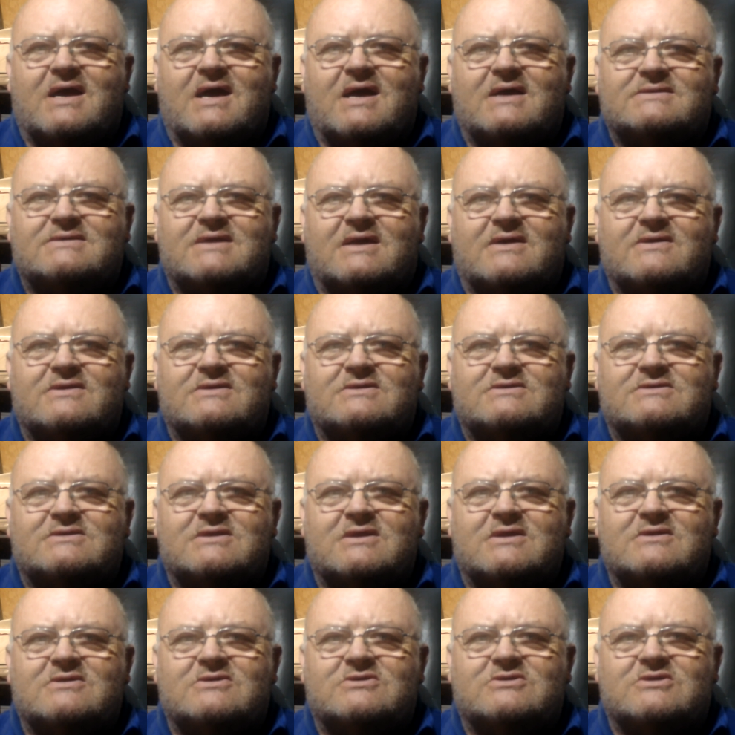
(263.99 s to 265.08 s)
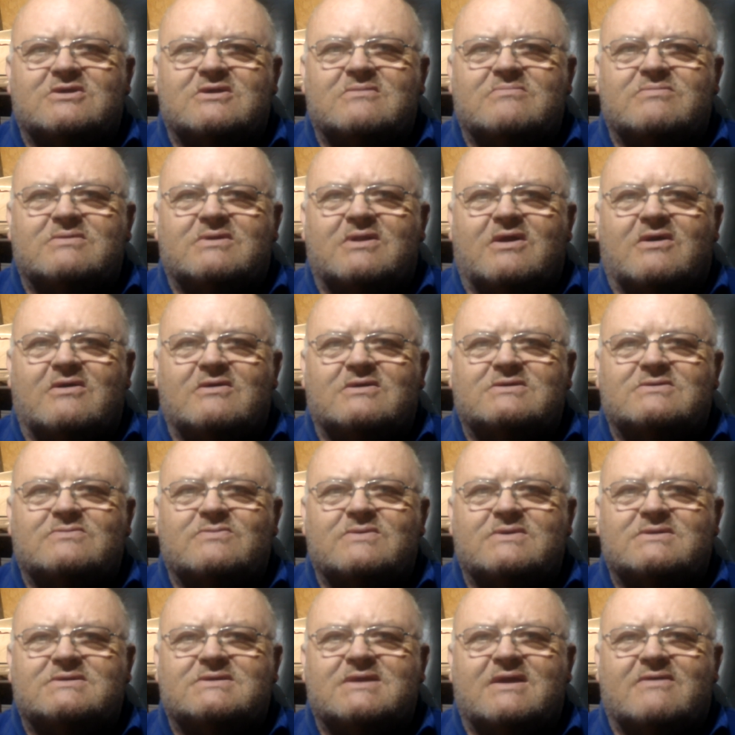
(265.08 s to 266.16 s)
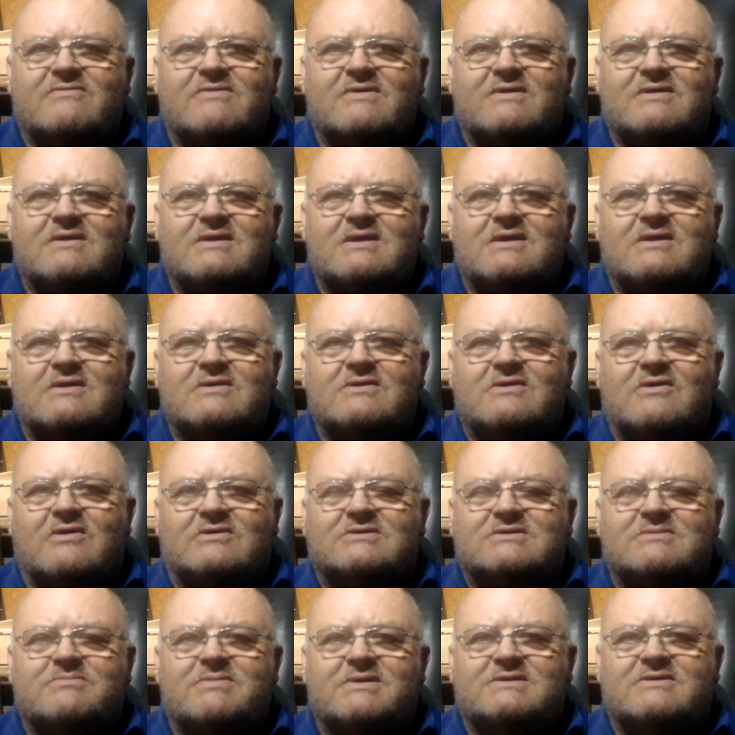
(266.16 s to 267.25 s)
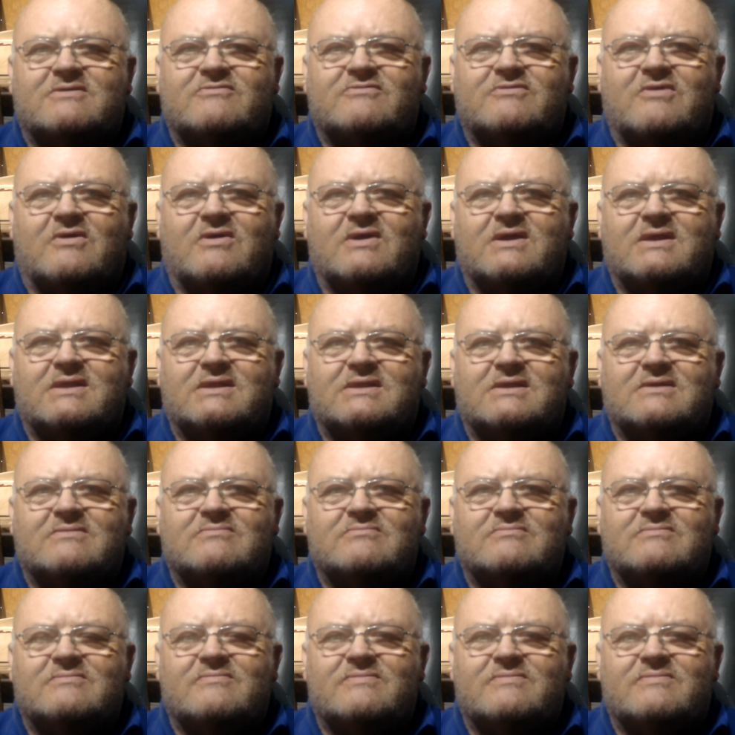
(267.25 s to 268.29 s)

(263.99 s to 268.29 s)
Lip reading: as are the stern tube logs which have got a bit of rot in them